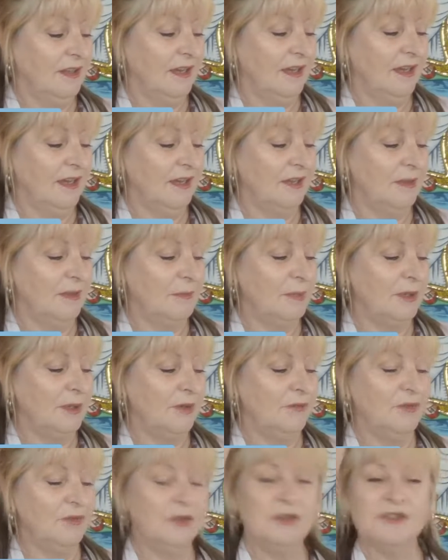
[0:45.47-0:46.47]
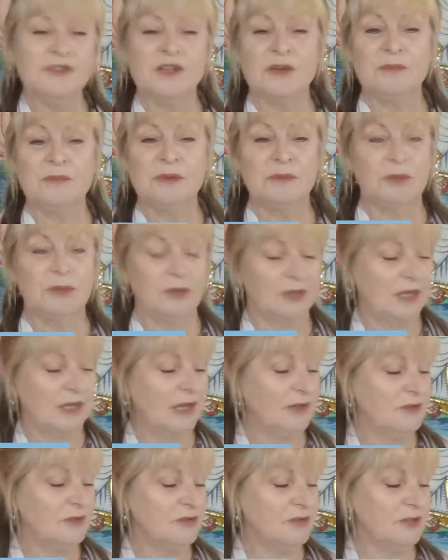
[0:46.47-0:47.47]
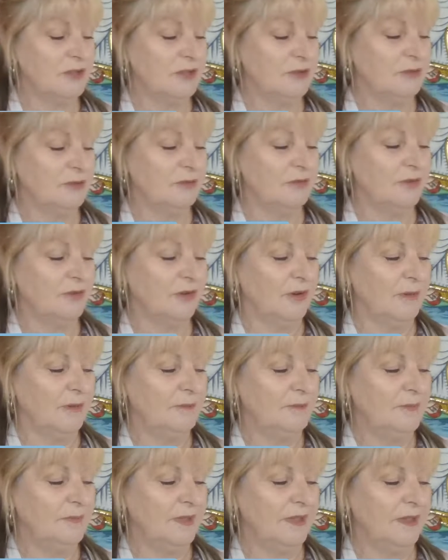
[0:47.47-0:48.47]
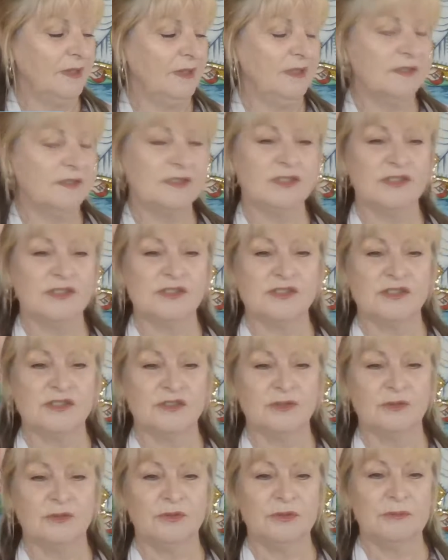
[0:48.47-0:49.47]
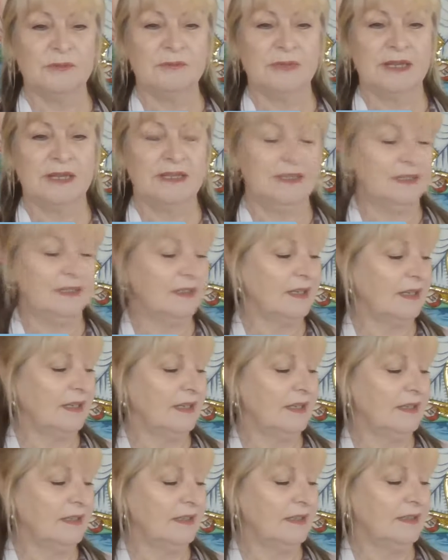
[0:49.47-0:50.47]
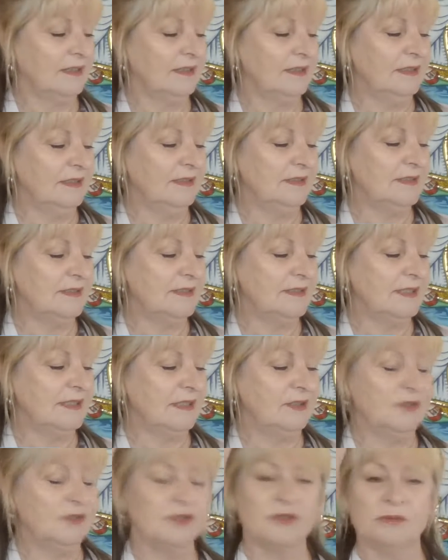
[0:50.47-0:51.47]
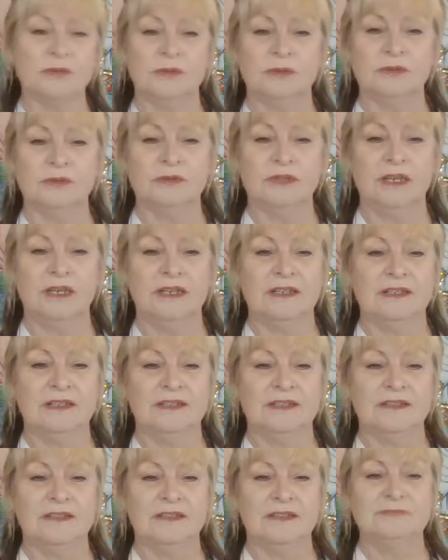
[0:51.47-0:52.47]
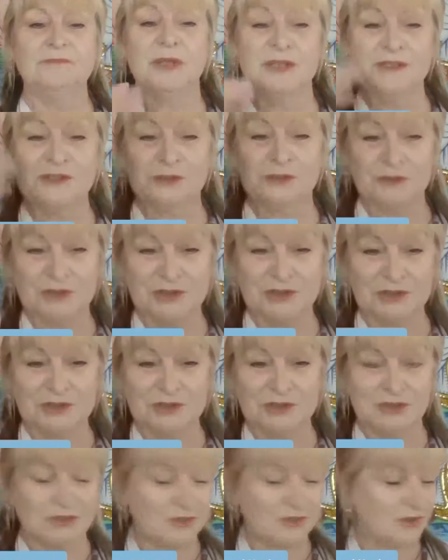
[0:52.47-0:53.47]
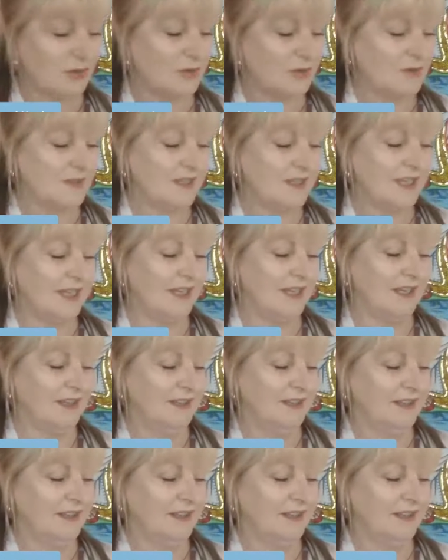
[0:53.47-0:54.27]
But if you tell me what country you're from, it's just an automatic, instinctual, my intuition just goes there